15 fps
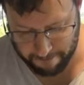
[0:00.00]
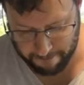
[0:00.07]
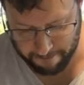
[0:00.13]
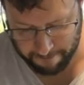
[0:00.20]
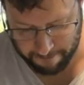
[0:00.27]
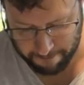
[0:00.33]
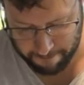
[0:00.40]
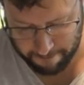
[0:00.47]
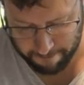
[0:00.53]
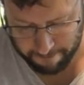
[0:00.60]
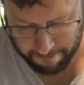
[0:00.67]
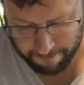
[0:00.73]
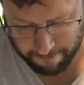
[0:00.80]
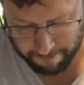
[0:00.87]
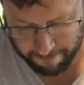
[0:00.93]

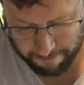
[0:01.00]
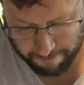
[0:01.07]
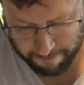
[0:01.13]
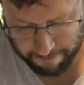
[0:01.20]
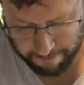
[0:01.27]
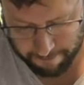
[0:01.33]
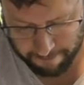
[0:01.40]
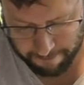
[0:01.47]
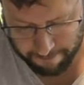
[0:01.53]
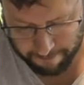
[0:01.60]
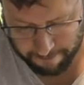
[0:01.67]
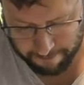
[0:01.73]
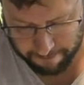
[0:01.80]
No one is speaking in this clip.